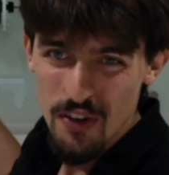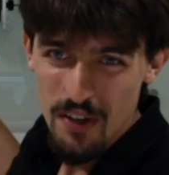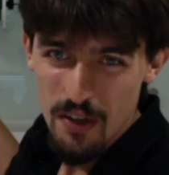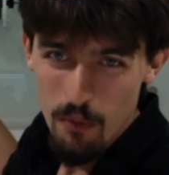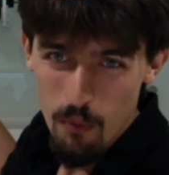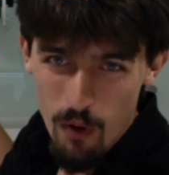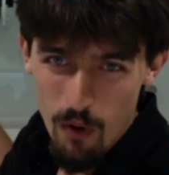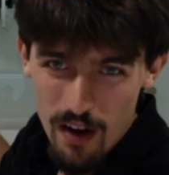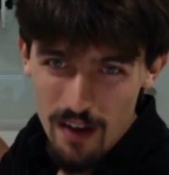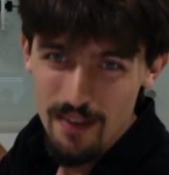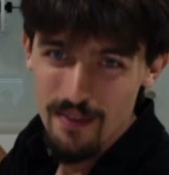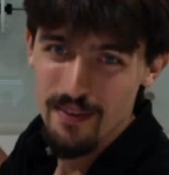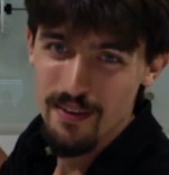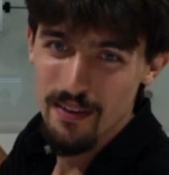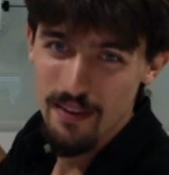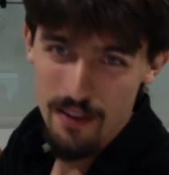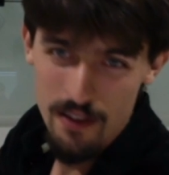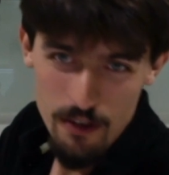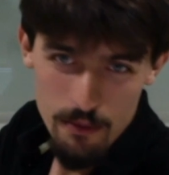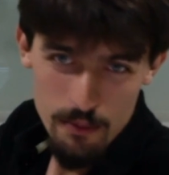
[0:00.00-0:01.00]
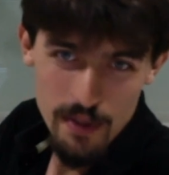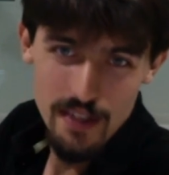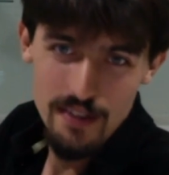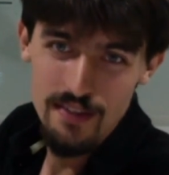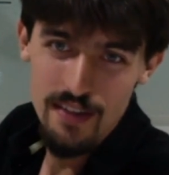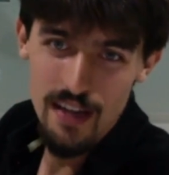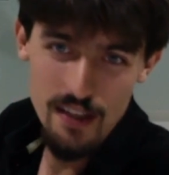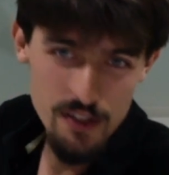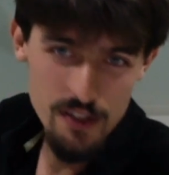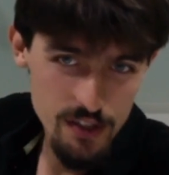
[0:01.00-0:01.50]
going to want a little bit of
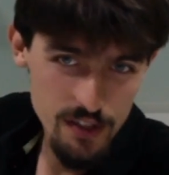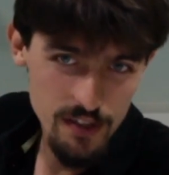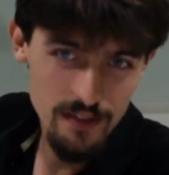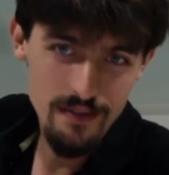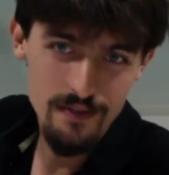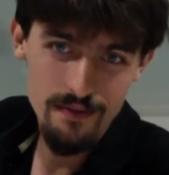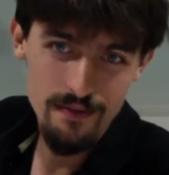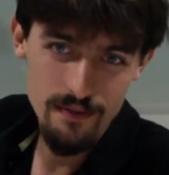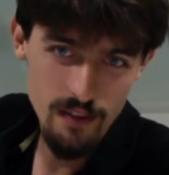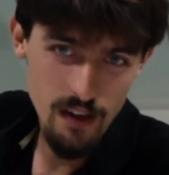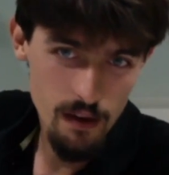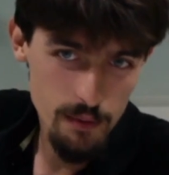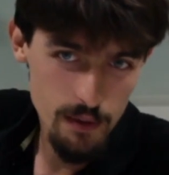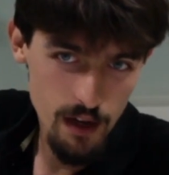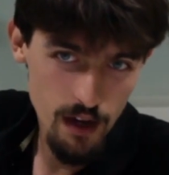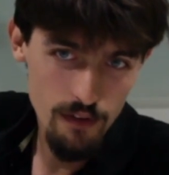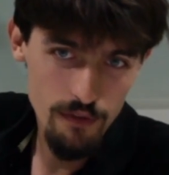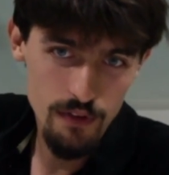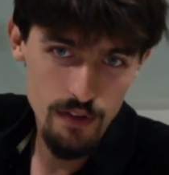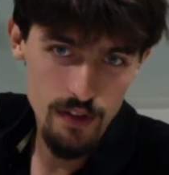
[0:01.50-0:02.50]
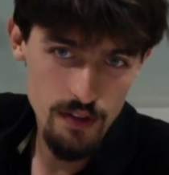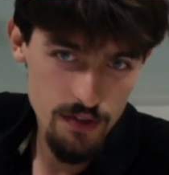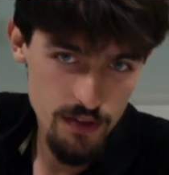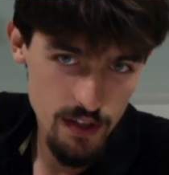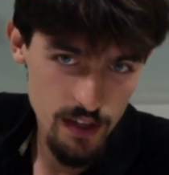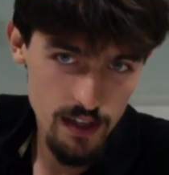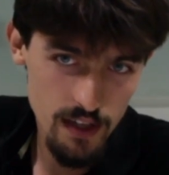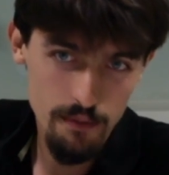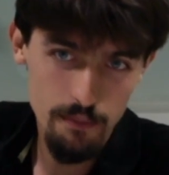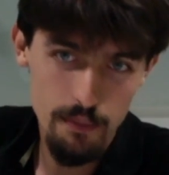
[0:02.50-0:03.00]
tension coming off of this
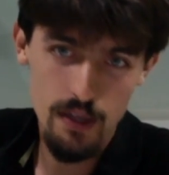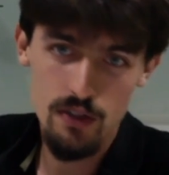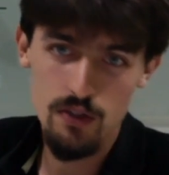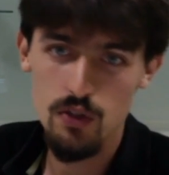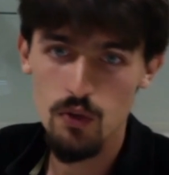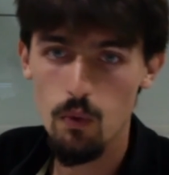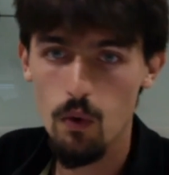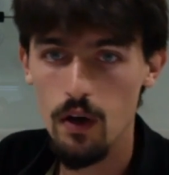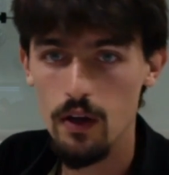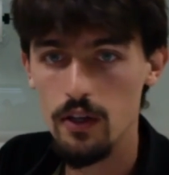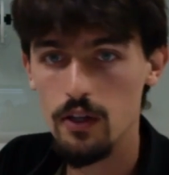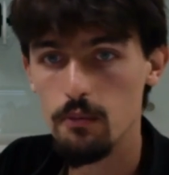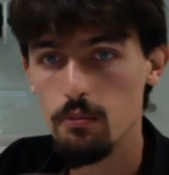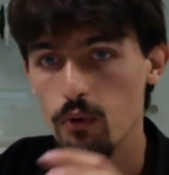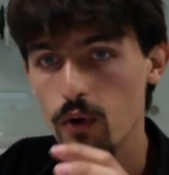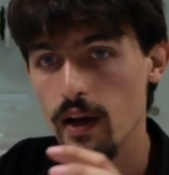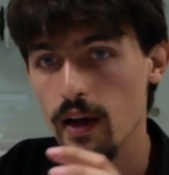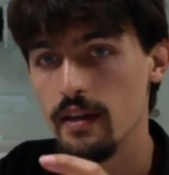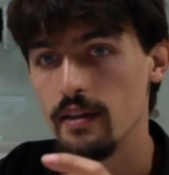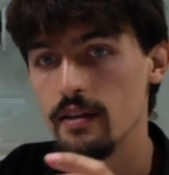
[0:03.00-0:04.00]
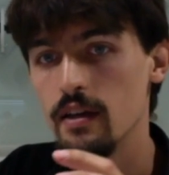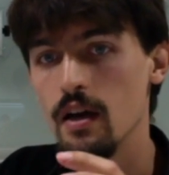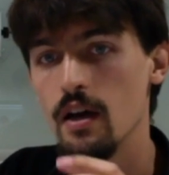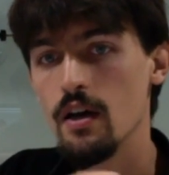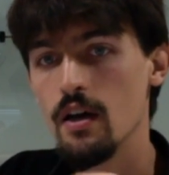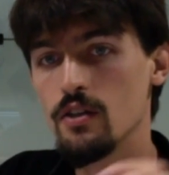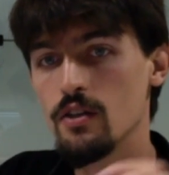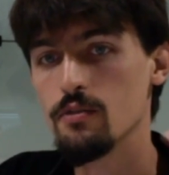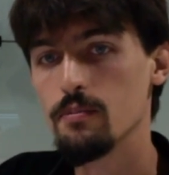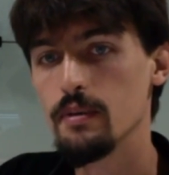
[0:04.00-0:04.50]
thing, because you want your braid
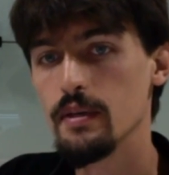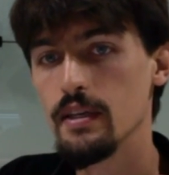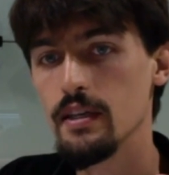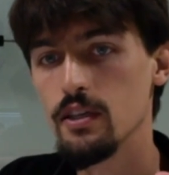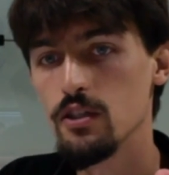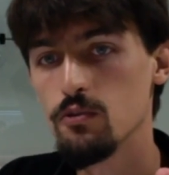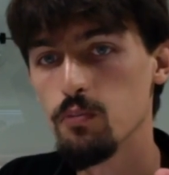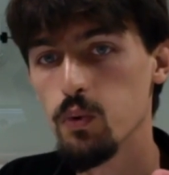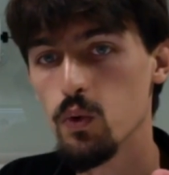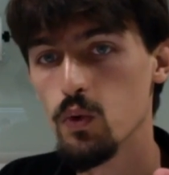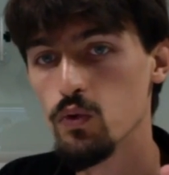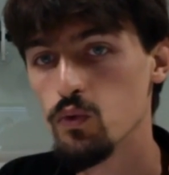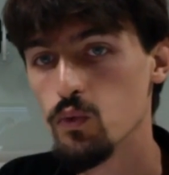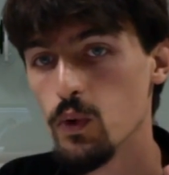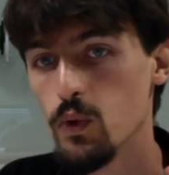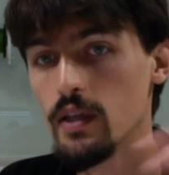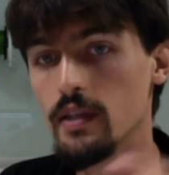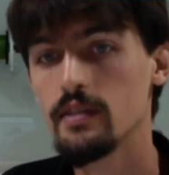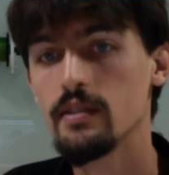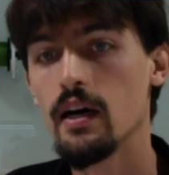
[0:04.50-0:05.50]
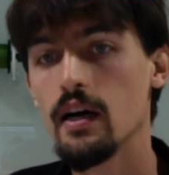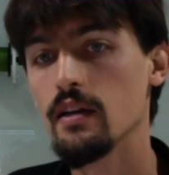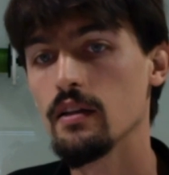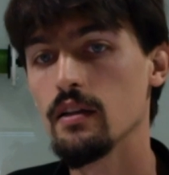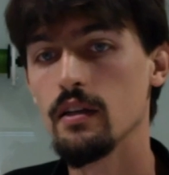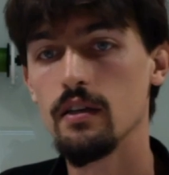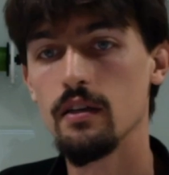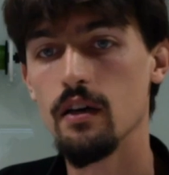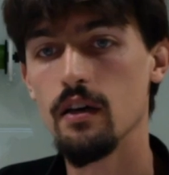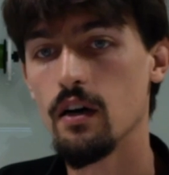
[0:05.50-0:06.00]
to be spooled really
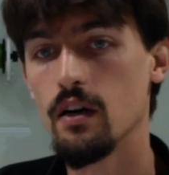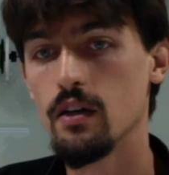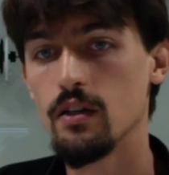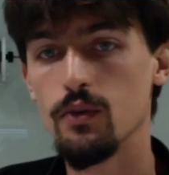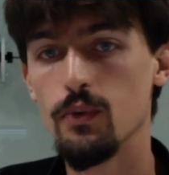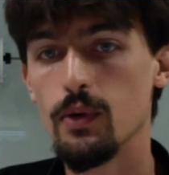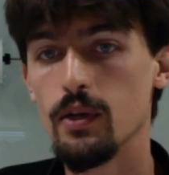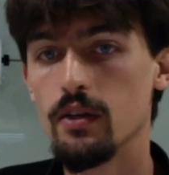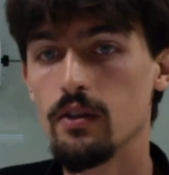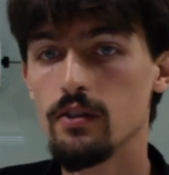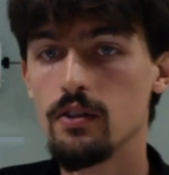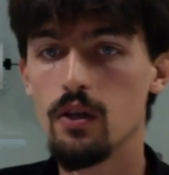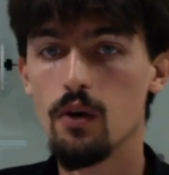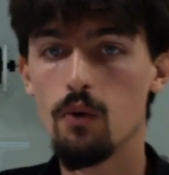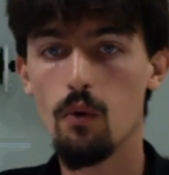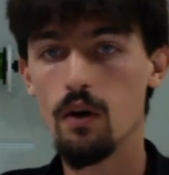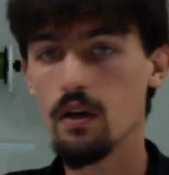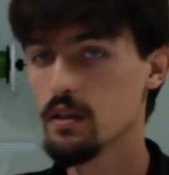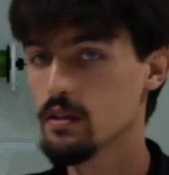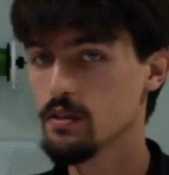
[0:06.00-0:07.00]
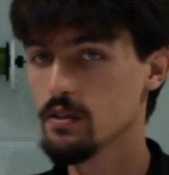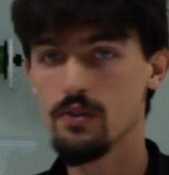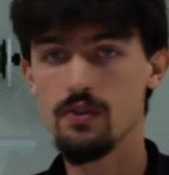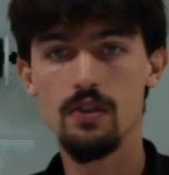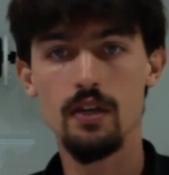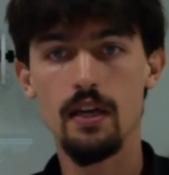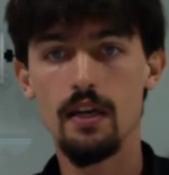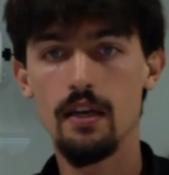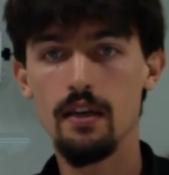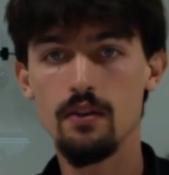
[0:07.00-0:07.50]
tightly on your reel. You don't want it to
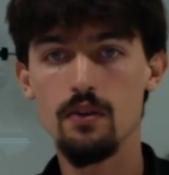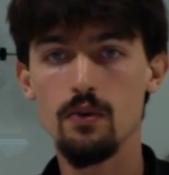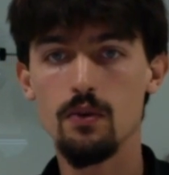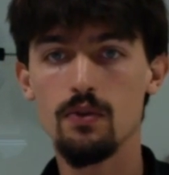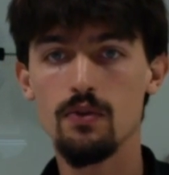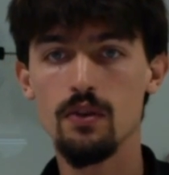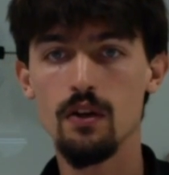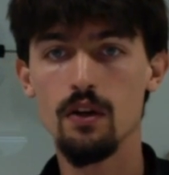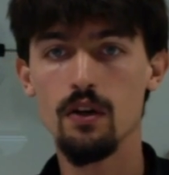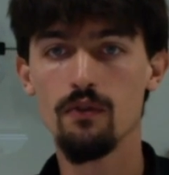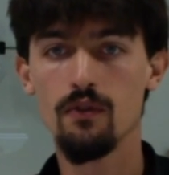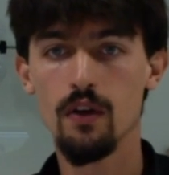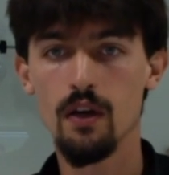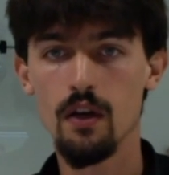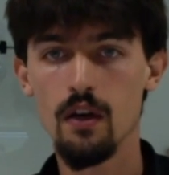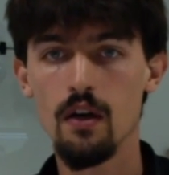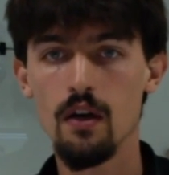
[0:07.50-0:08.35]
sink into itself.